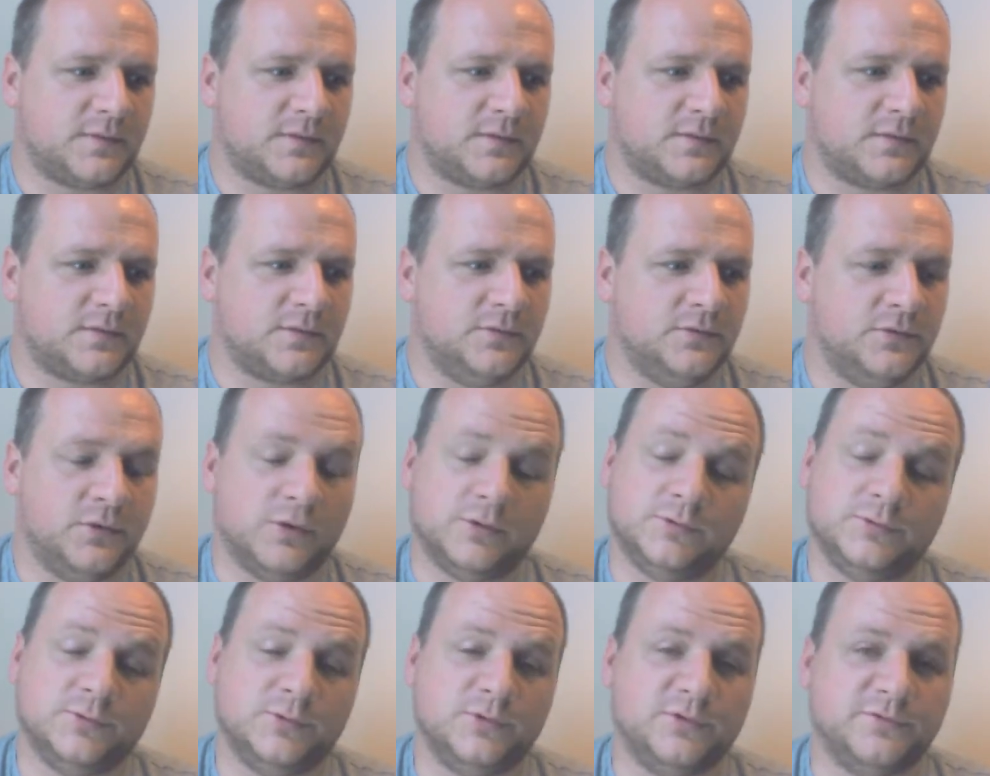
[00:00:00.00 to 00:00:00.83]

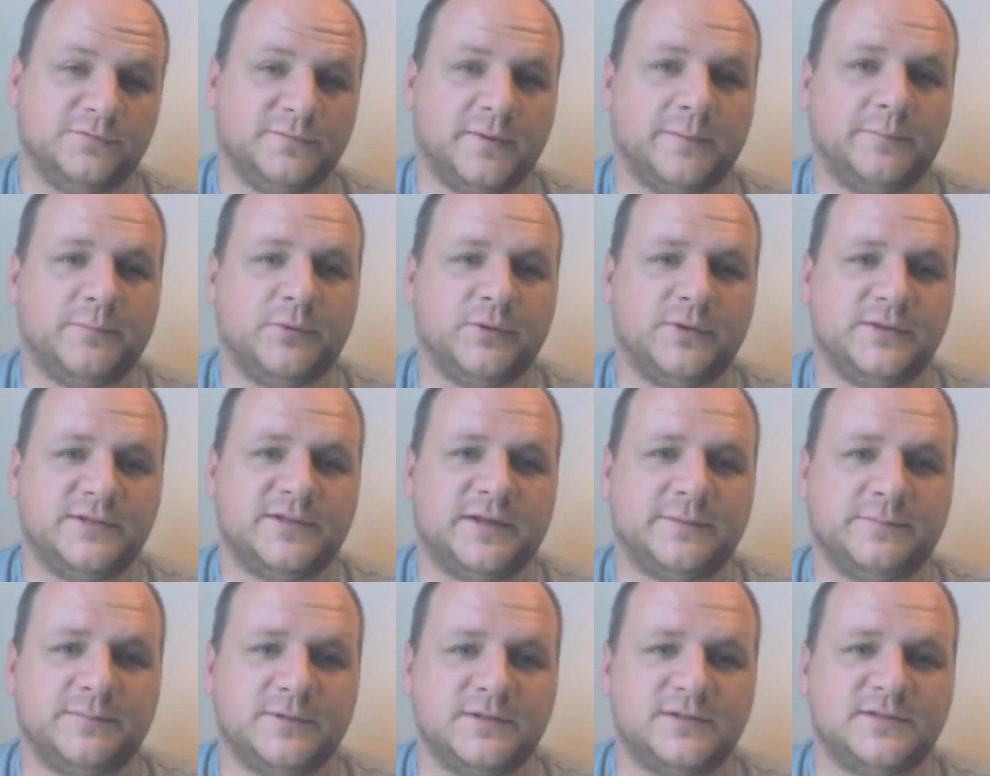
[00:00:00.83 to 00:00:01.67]
not all of my points
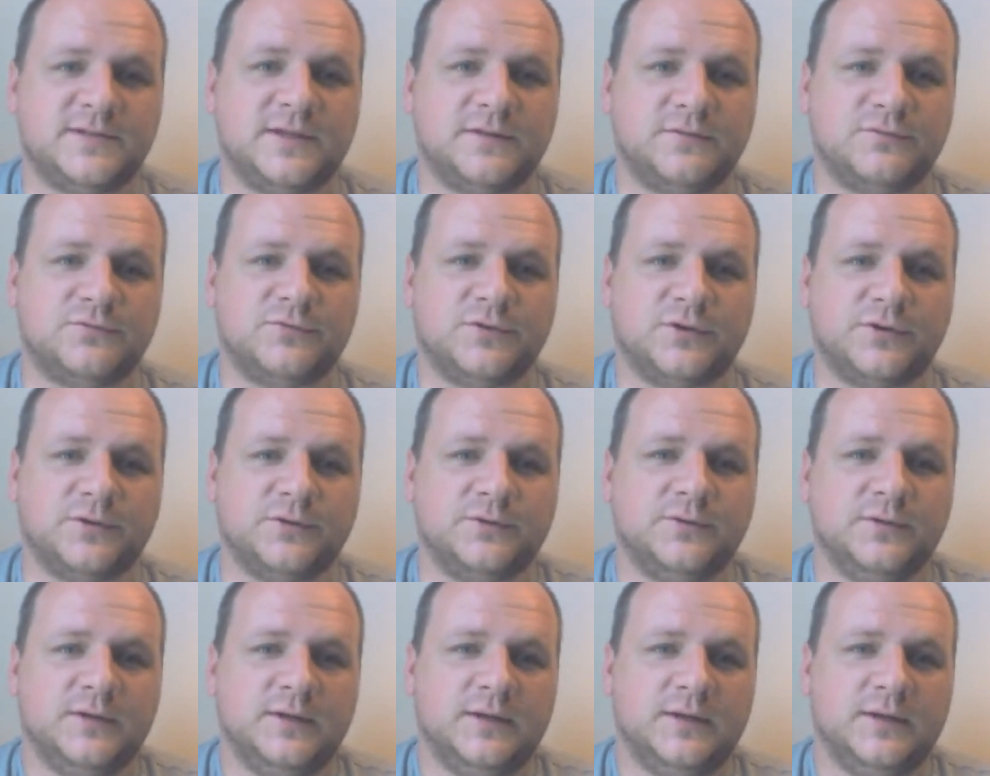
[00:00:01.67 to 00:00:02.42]
had been sent through.